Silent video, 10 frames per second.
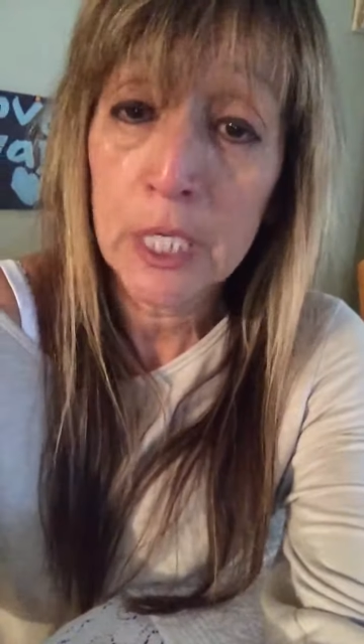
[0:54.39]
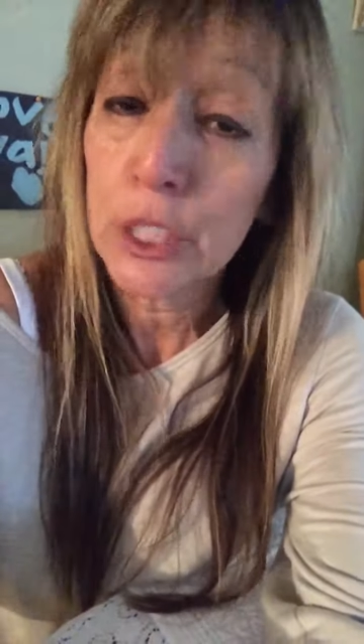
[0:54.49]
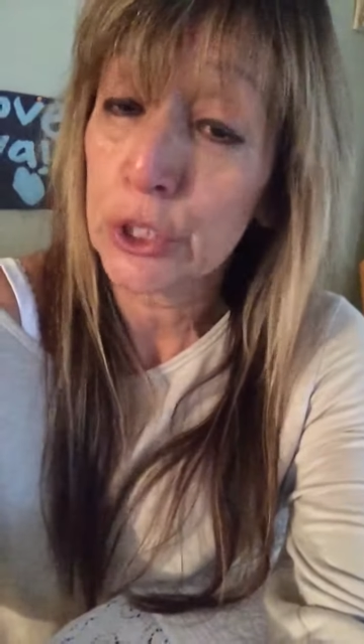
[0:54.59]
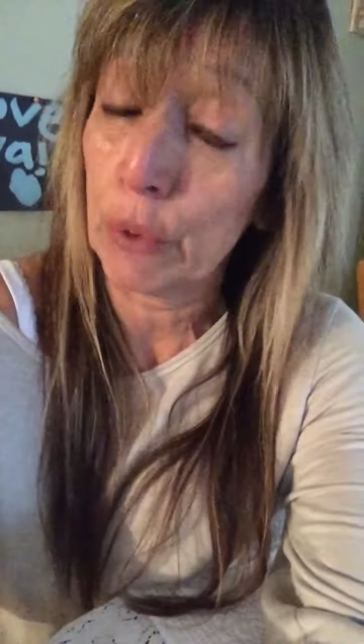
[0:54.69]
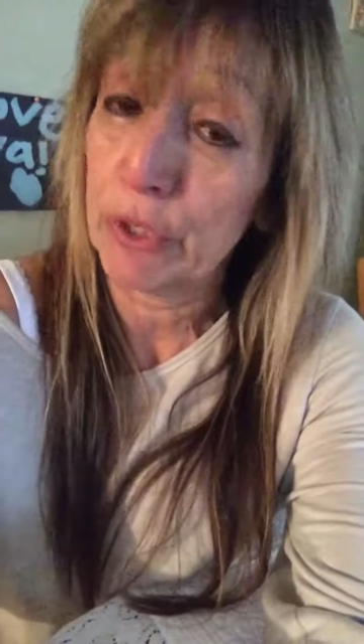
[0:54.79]

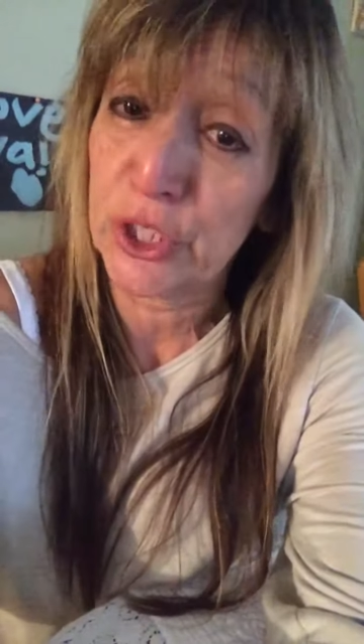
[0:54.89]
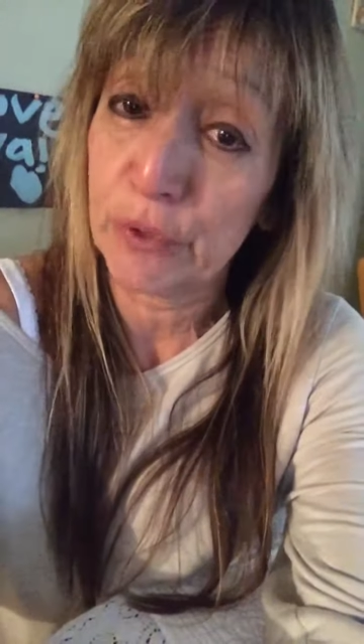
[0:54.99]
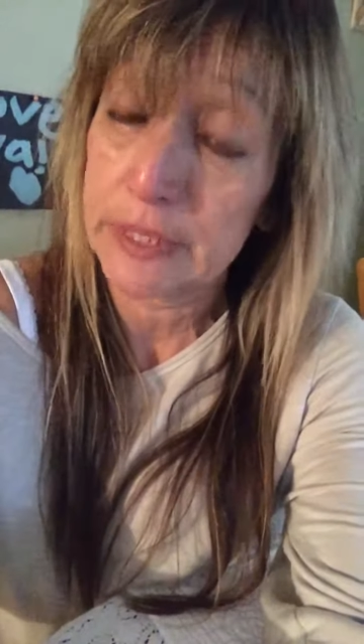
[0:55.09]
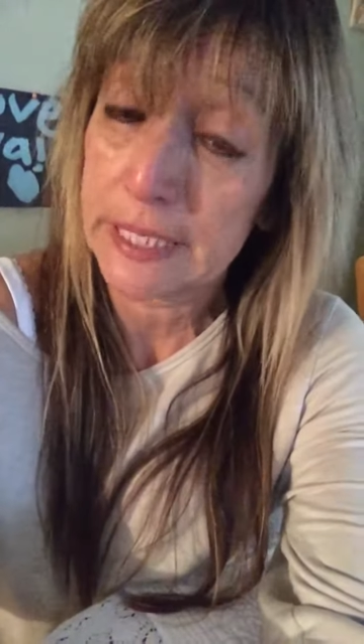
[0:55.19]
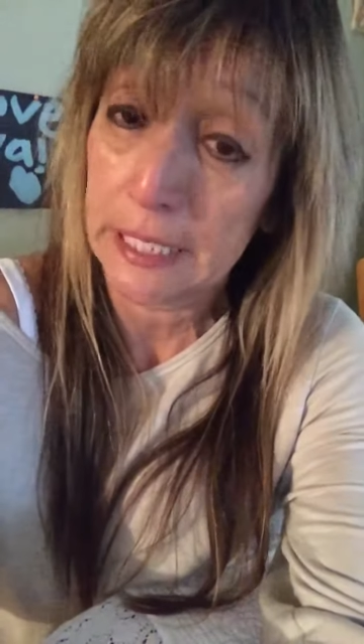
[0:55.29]
So when she
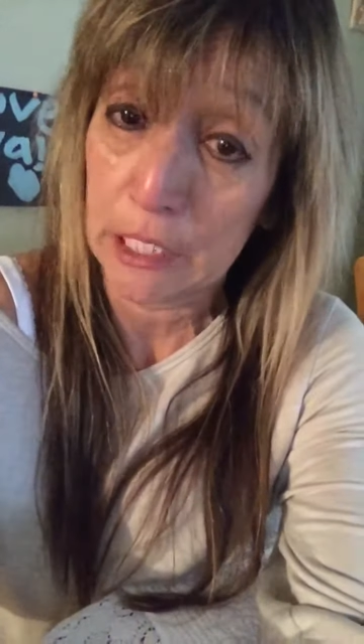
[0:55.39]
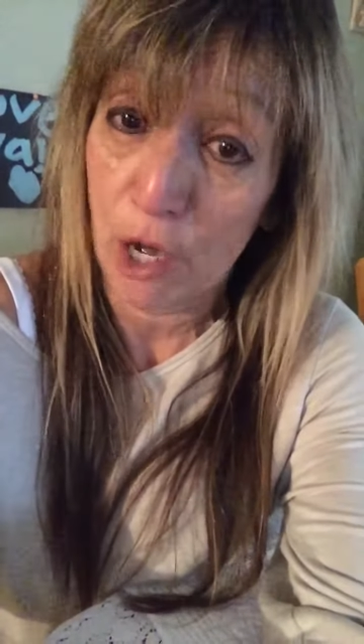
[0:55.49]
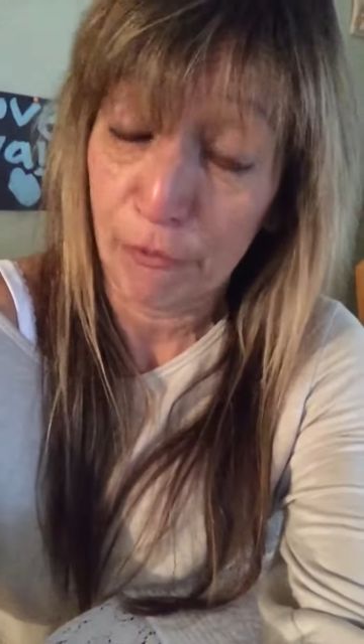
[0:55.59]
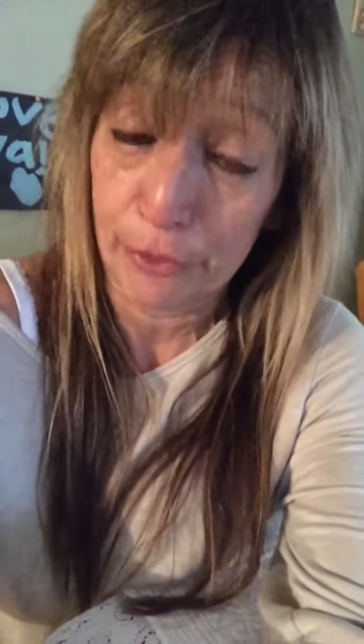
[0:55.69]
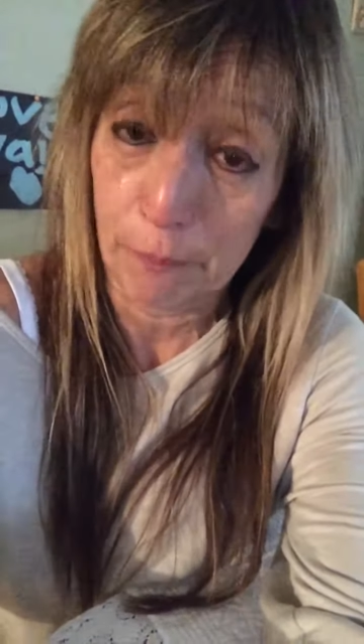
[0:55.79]
was getting
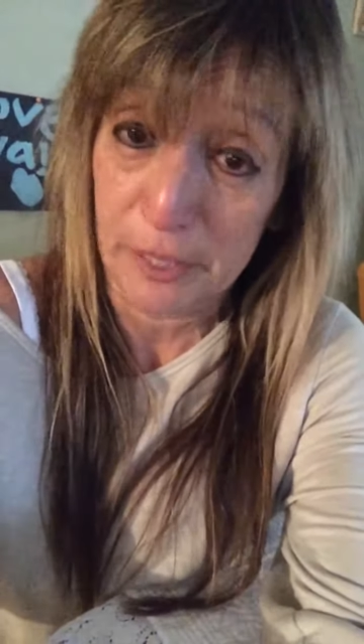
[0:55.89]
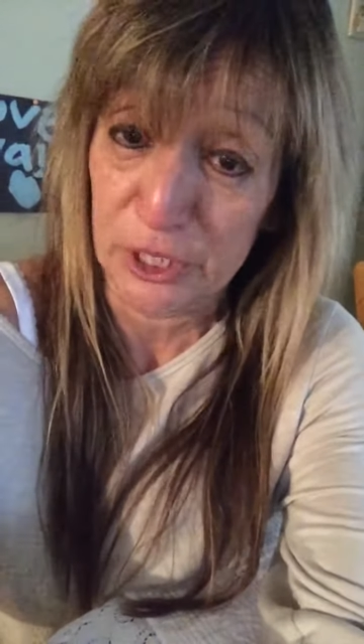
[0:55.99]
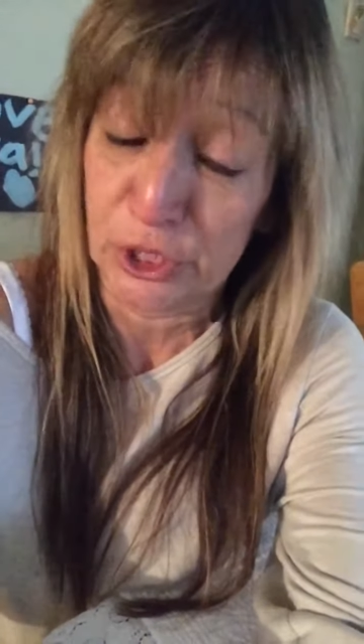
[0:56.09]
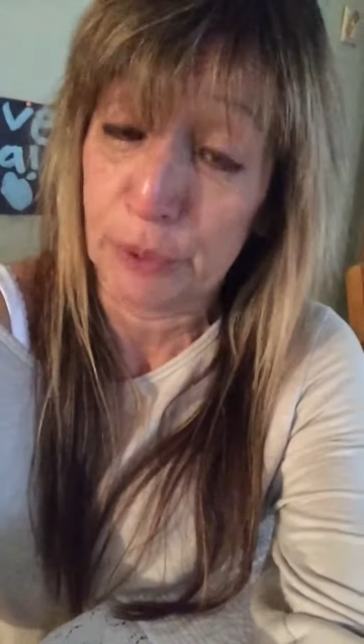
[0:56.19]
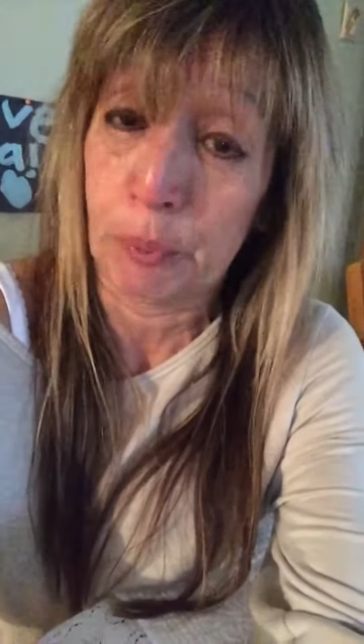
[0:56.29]
off the bus,
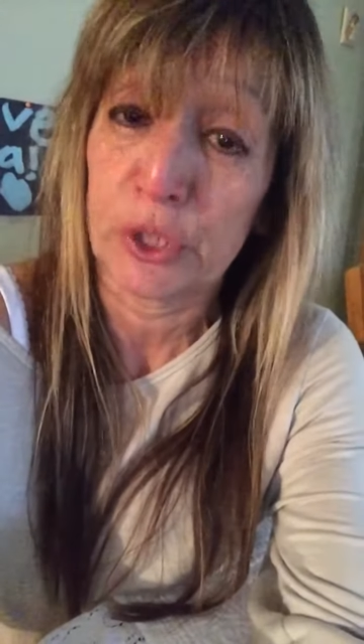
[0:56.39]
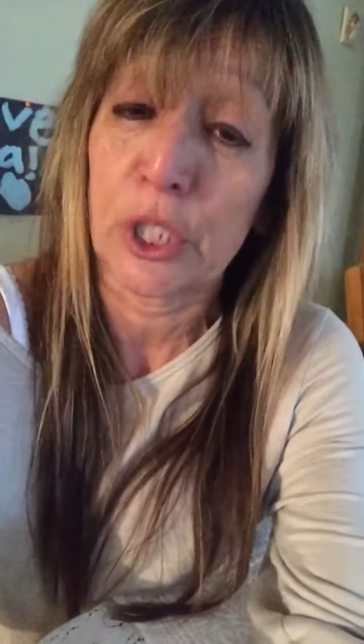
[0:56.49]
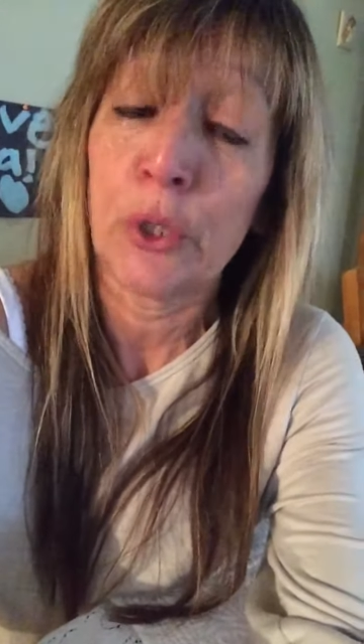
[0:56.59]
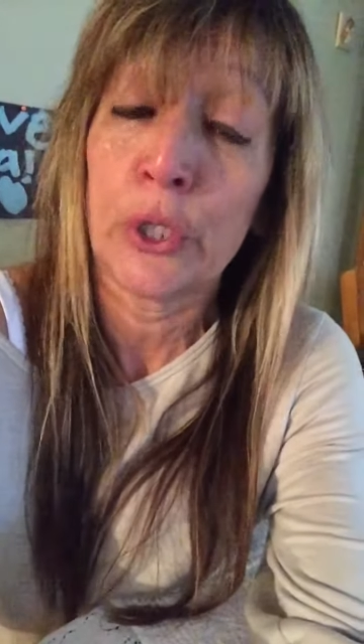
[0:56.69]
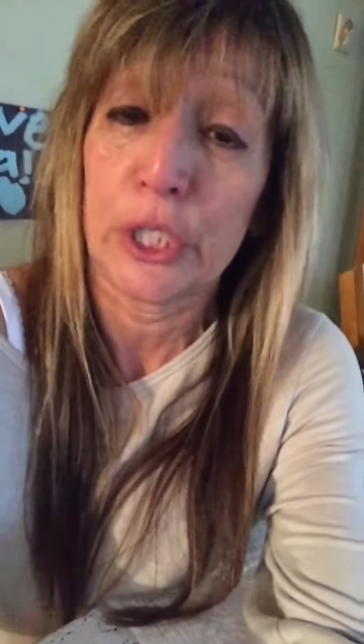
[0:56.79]
she put the
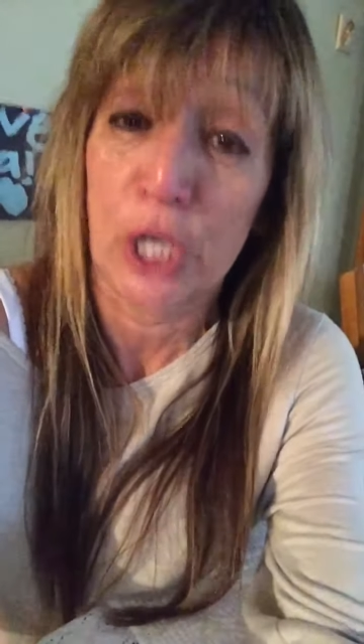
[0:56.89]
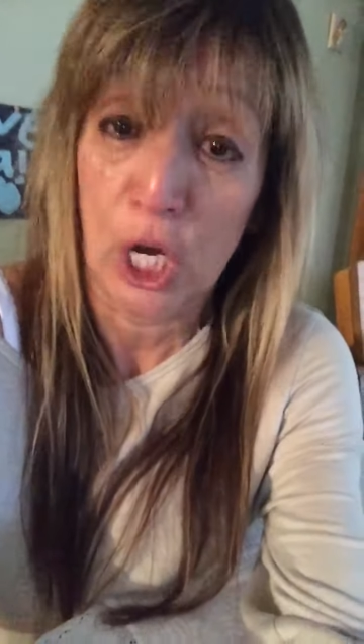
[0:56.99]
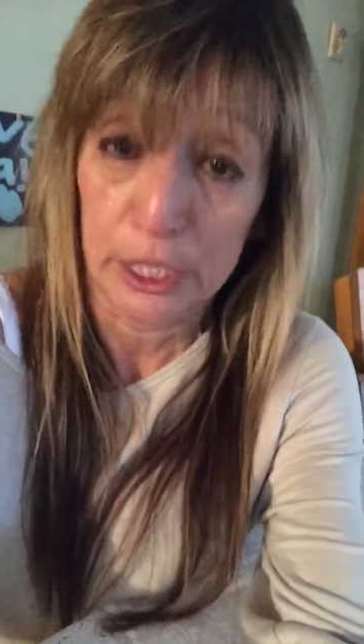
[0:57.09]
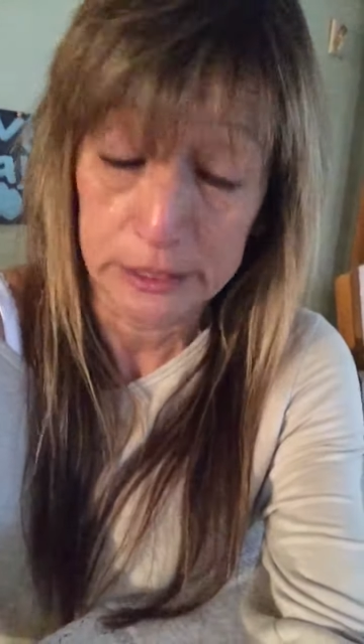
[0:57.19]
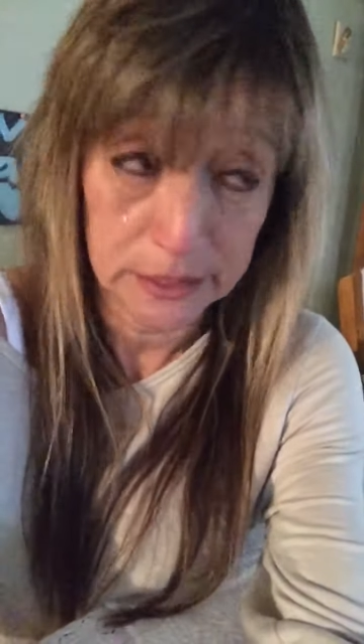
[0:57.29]
hood
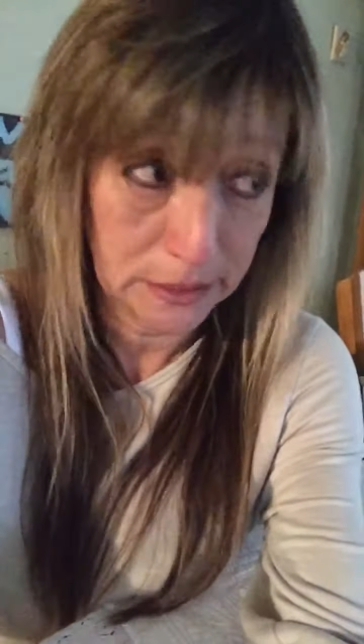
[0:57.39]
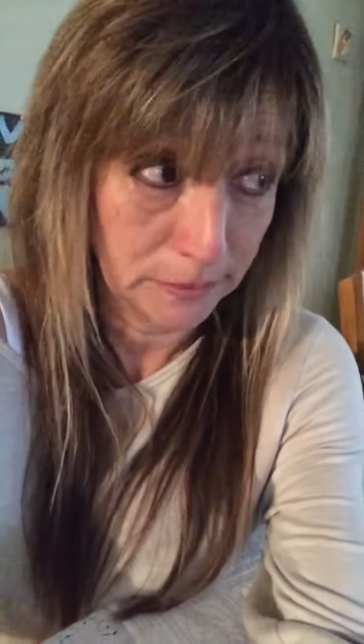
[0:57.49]
on,